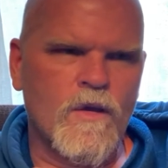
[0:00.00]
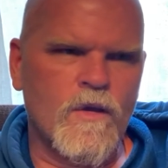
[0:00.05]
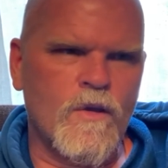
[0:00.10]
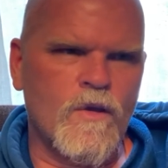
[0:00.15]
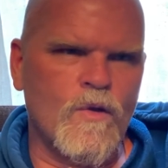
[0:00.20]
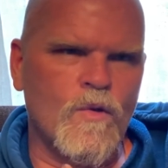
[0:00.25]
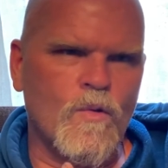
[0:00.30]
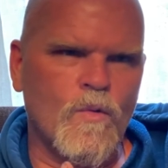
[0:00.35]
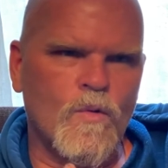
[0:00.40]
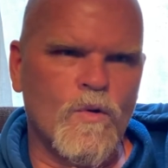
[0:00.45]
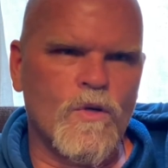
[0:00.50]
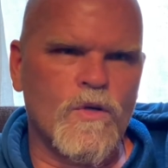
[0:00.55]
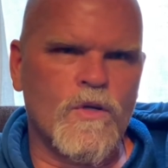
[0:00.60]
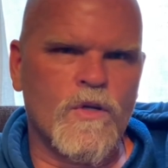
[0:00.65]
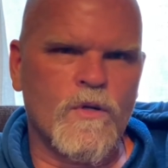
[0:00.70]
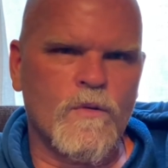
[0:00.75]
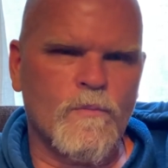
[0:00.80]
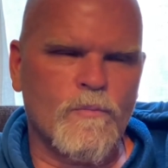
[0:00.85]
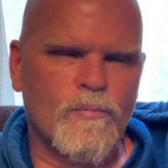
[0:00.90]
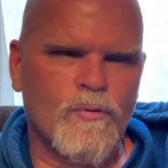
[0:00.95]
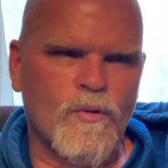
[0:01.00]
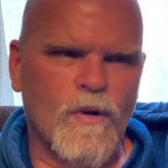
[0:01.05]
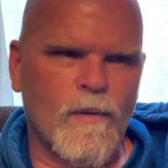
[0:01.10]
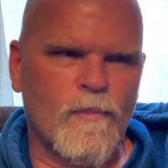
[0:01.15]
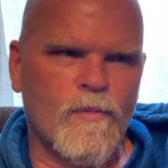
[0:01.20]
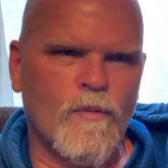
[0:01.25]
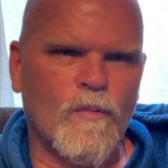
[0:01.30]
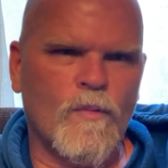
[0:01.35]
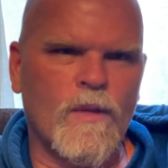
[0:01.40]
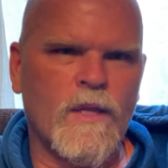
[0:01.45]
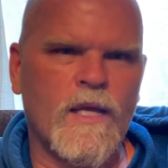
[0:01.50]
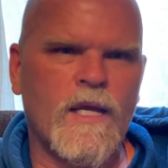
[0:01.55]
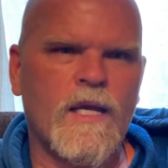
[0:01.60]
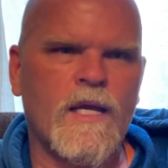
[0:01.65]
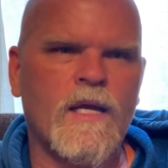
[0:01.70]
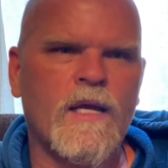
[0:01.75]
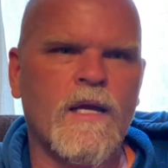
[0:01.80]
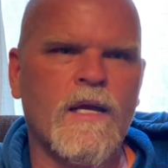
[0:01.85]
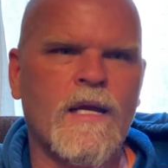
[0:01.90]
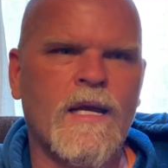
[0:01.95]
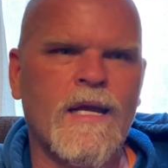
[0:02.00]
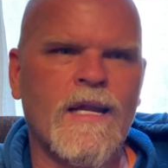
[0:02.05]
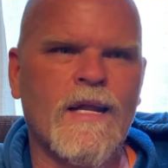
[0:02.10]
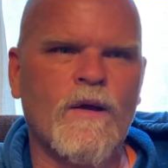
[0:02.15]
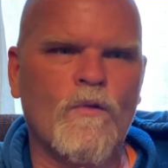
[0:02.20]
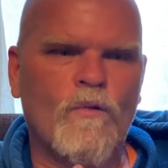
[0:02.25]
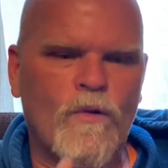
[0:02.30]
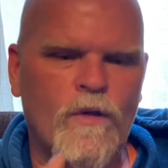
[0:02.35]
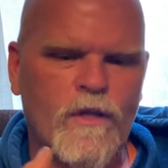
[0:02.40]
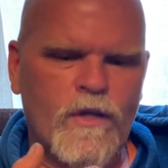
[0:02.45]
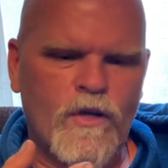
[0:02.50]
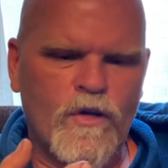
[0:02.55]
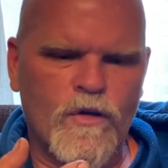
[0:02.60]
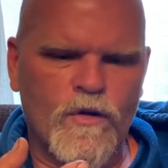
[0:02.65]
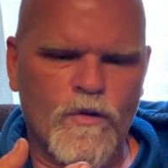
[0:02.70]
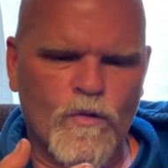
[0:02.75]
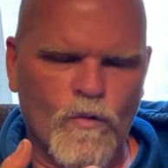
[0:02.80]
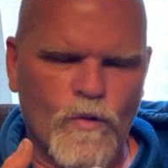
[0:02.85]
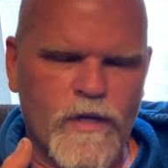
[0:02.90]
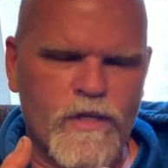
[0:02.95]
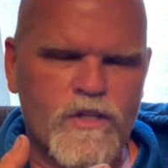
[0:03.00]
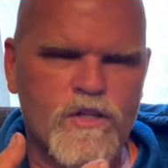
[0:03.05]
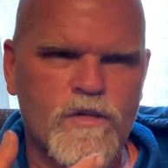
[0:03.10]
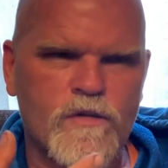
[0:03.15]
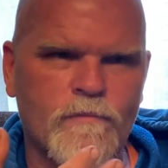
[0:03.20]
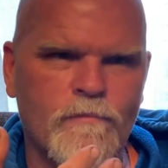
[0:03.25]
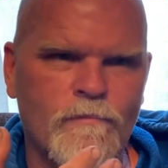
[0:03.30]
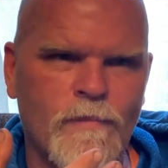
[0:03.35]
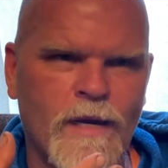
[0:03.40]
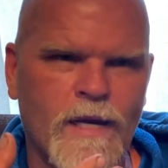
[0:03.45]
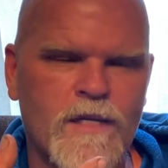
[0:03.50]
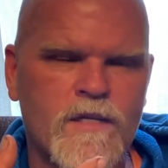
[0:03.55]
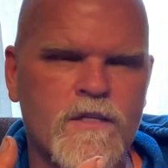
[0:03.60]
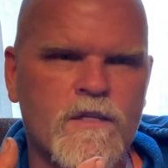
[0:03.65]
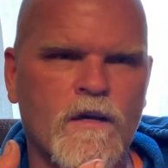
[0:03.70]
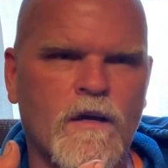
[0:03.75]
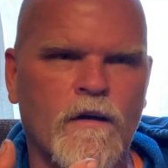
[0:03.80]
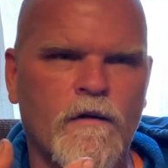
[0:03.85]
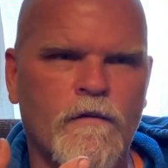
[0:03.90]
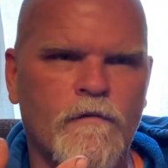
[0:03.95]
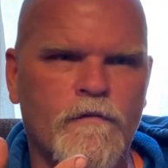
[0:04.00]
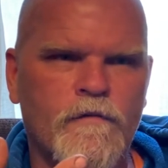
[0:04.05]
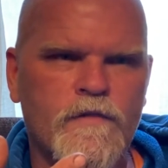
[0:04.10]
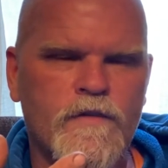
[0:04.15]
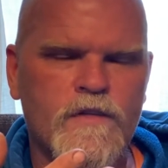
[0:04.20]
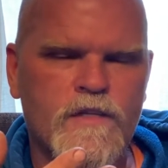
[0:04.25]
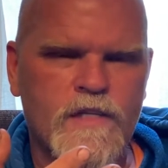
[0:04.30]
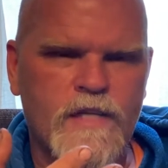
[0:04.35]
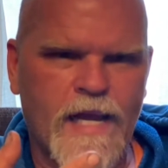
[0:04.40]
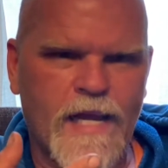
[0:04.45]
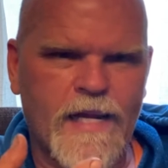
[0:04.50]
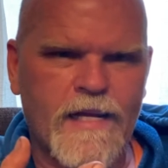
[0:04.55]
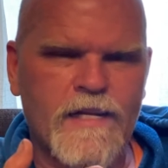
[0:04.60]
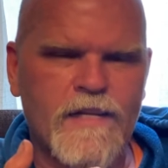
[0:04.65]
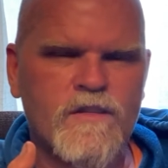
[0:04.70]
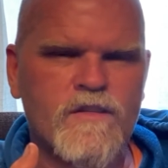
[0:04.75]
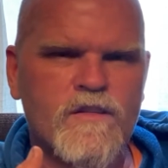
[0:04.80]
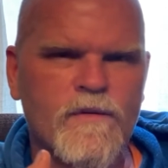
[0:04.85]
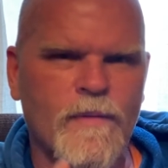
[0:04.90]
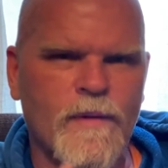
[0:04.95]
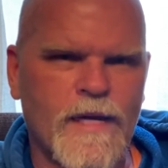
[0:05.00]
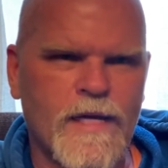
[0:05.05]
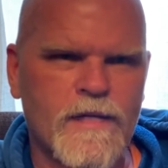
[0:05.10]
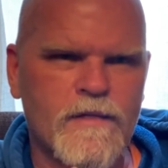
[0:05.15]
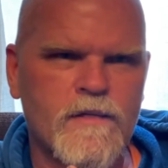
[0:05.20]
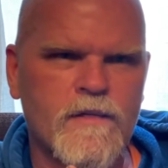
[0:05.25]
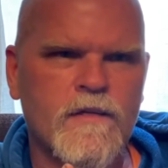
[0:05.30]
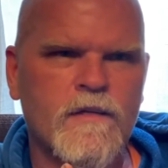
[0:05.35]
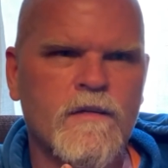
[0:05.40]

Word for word: You would probably get a really good rich mix of sand and cement,